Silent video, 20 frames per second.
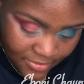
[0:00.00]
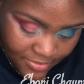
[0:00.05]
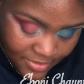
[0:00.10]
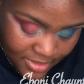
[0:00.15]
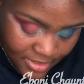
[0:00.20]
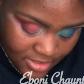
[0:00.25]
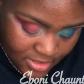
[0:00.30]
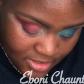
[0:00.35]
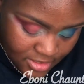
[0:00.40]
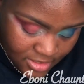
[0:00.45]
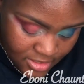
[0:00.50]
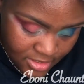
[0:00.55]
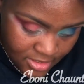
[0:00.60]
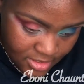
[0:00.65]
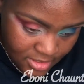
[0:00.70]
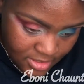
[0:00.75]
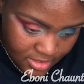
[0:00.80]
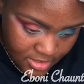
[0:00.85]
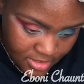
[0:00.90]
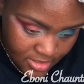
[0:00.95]

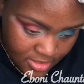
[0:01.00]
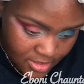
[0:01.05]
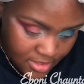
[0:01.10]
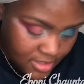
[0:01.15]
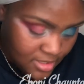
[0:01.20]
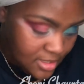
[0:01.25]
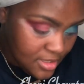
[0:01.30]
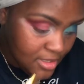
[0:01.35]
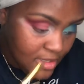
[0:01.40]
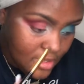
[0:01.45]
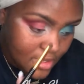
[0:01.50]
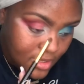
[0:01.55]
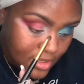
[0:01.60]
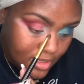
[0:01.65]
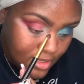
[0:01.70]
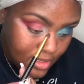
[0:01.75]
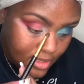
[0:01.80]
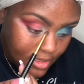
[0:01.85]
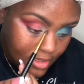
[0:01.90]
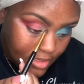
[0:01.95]
first.
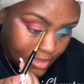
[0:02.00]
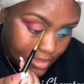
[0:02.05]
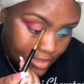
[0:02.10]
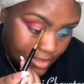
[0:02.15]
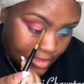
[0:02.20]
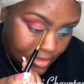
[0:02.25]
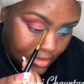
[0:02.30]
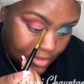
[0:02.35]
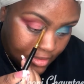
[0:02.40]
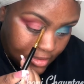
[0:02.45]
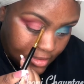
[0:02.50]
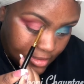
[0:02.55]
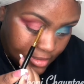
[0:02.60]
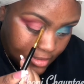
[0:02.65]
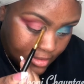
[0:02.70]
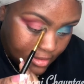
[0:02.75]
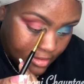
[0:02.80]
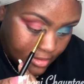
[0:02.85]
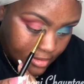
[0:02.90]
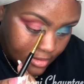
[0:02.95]
And
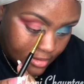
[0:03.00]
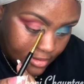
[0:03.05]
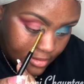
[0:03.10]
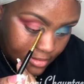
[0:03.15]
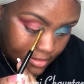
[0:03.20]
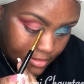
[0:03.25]
then,